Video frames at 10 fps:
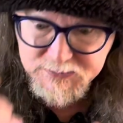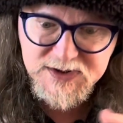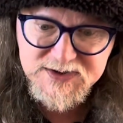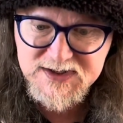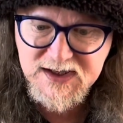
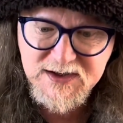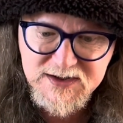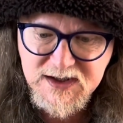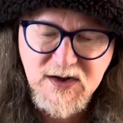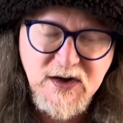because
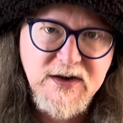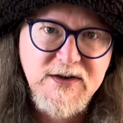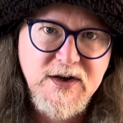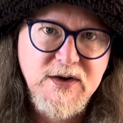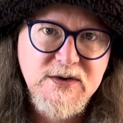they're kind of,
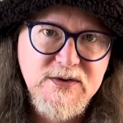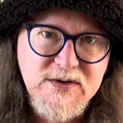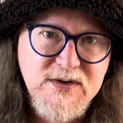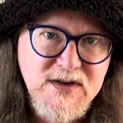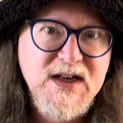you know,
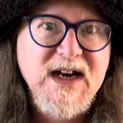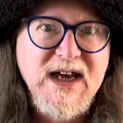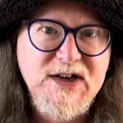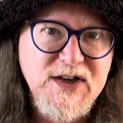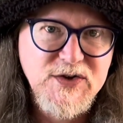
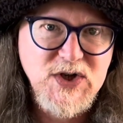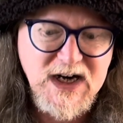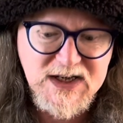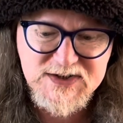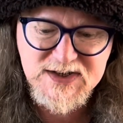connecting
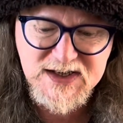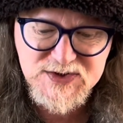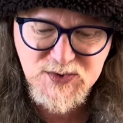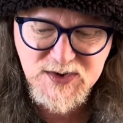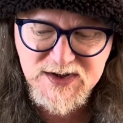tracks and that
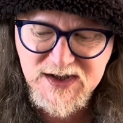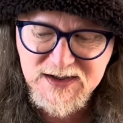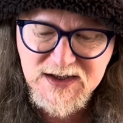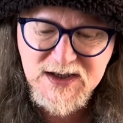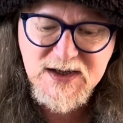sort of thing.